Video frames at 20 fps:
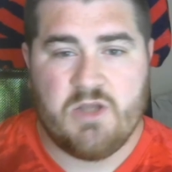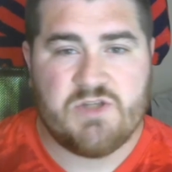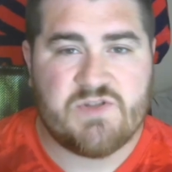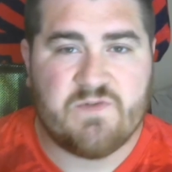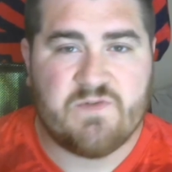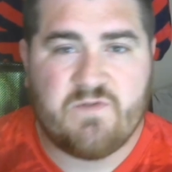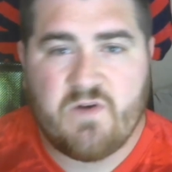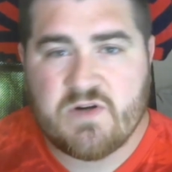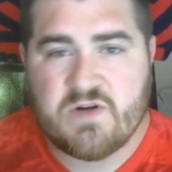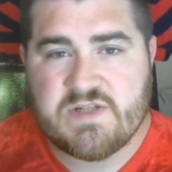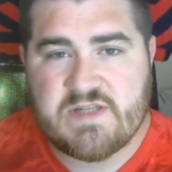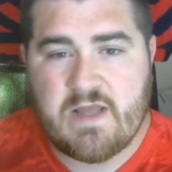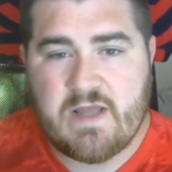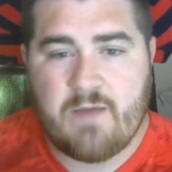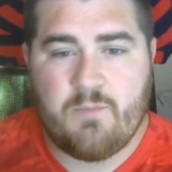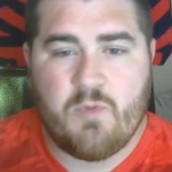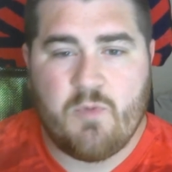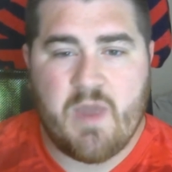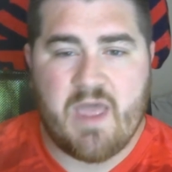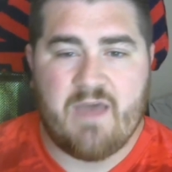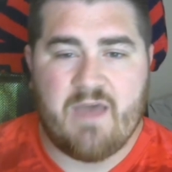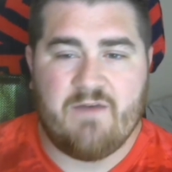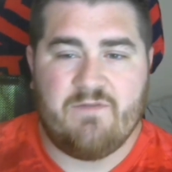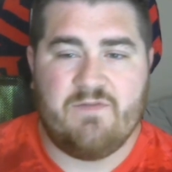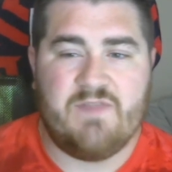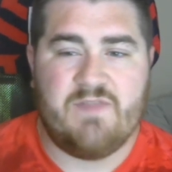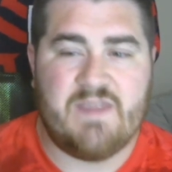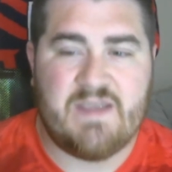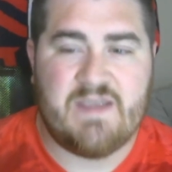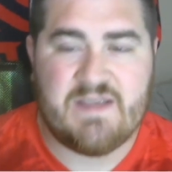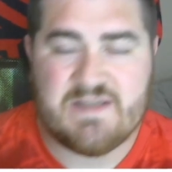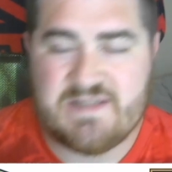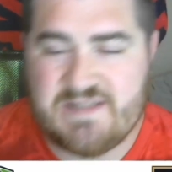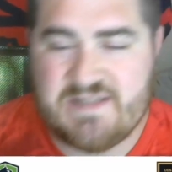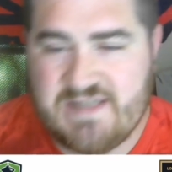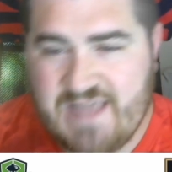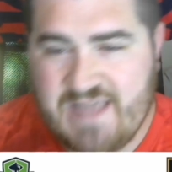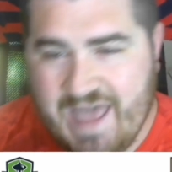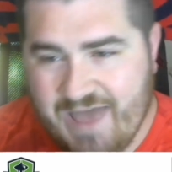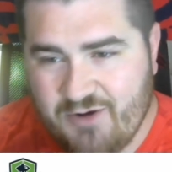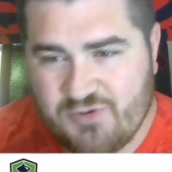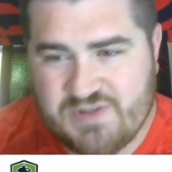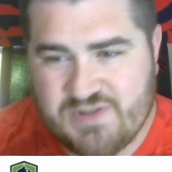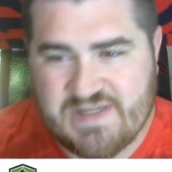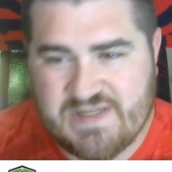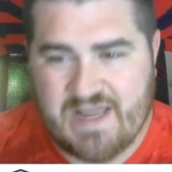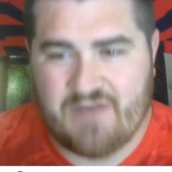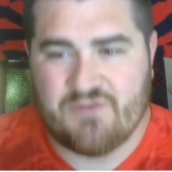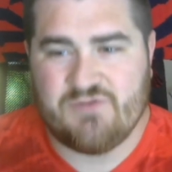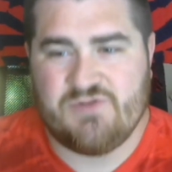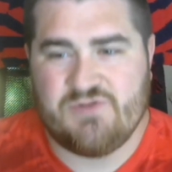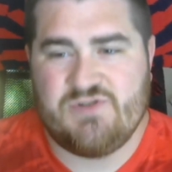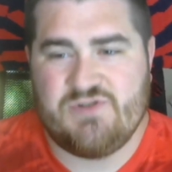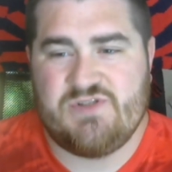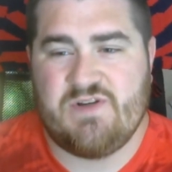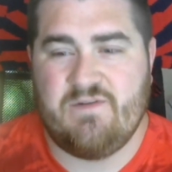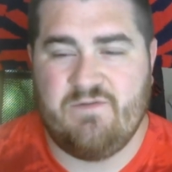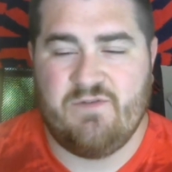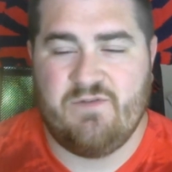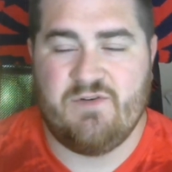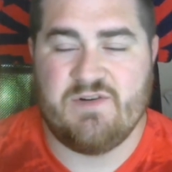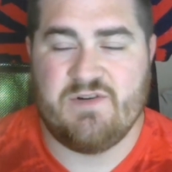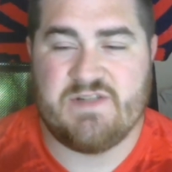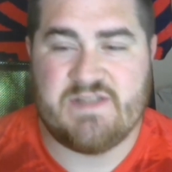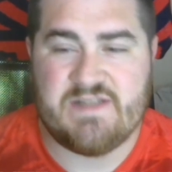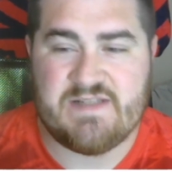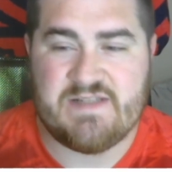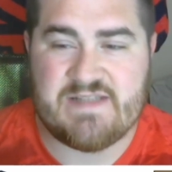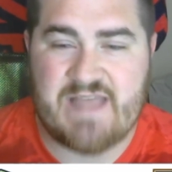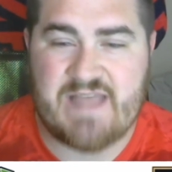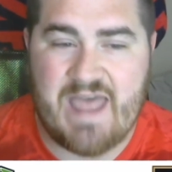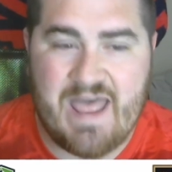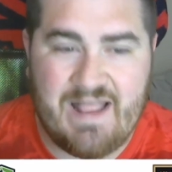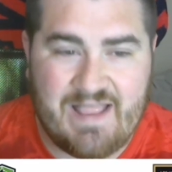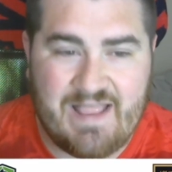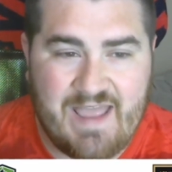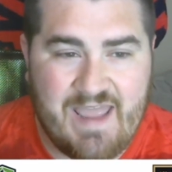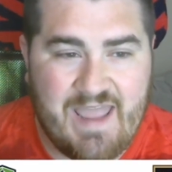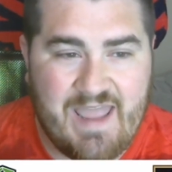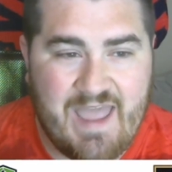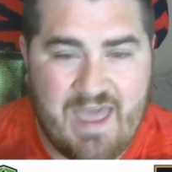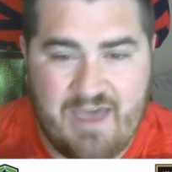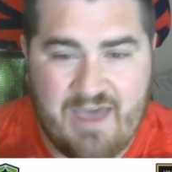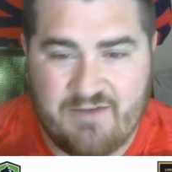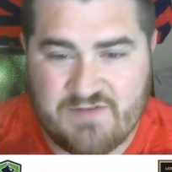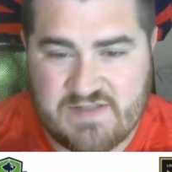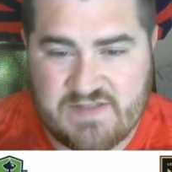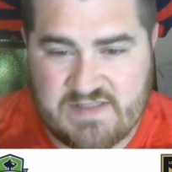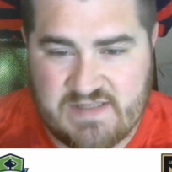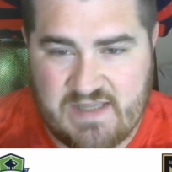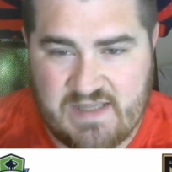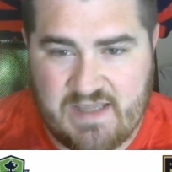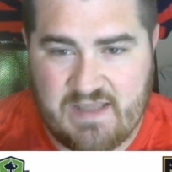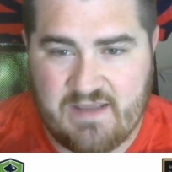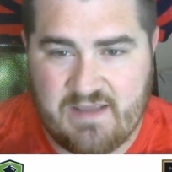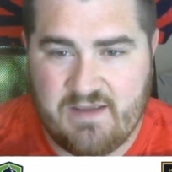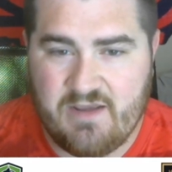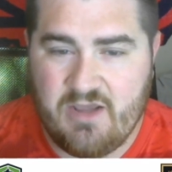So first up, we have the Seattle Sounders versus LAFC.